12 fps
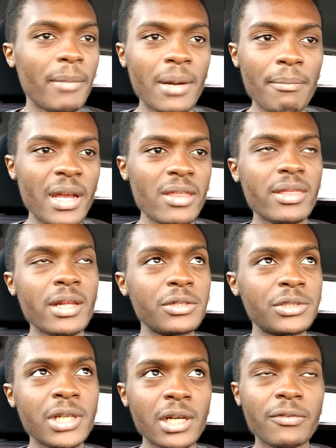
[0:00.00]
But the main
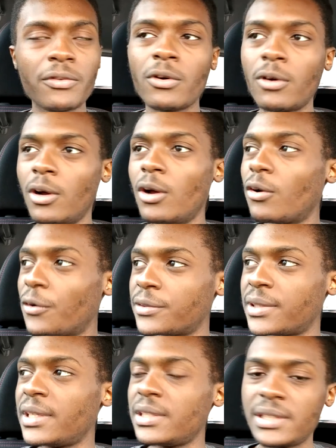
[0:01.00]
thing to check for
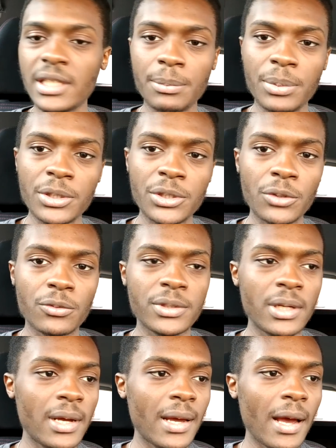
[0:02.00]
on these
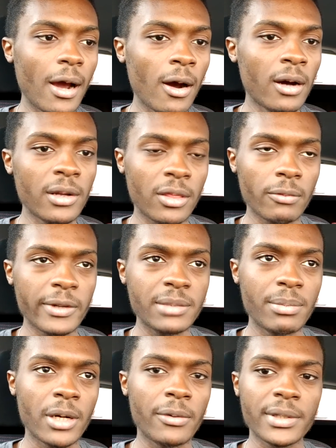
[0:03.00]
EP2s are the
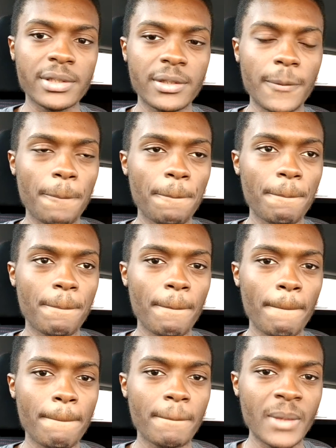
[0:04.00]
thrust bearings,
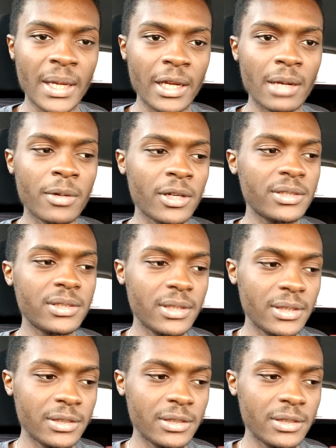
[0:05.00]
the gearbox.